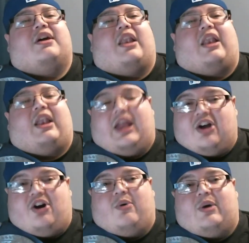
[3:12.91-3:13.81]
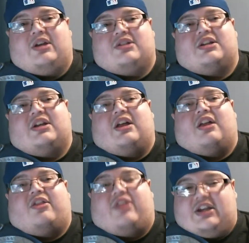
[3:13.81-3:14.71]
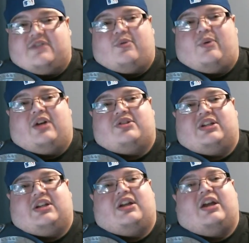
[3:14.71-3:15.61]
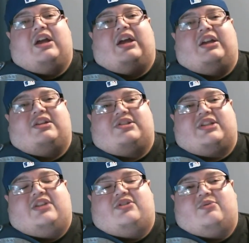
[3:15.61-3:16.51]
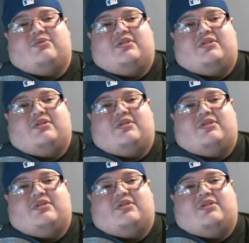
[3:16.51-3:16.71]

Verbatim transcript: Like always, thanks for watching and stay tuned.